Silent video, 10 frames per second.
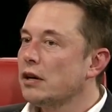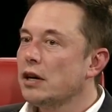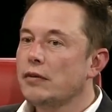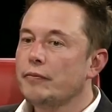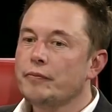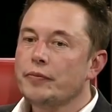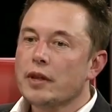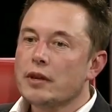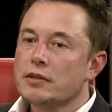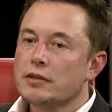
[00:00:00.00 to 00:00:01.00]
Um,
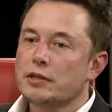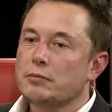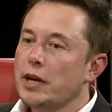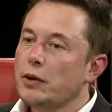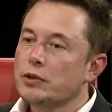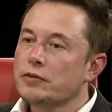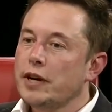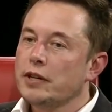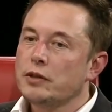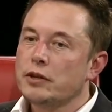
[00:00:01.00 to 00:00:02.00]
so there's many orders of
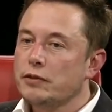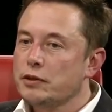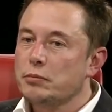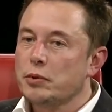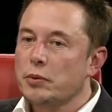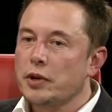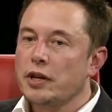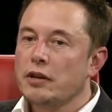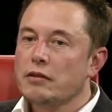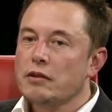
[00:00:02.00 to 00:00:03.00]
magnitude difference
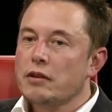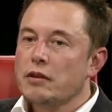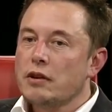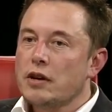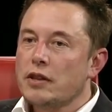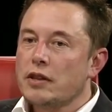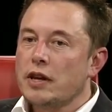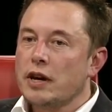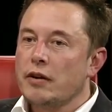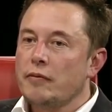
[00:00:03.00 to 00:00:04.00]
between
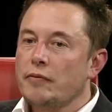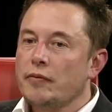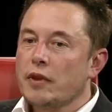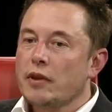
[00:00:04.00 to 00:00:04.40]
um,